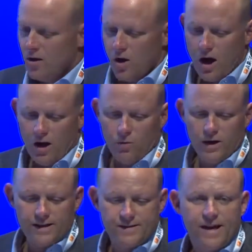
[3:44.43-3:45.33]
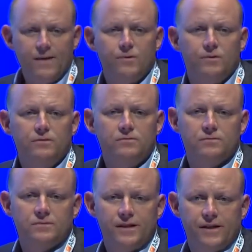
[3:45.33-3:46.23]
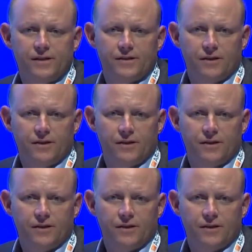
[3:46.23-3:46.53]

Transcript: One example in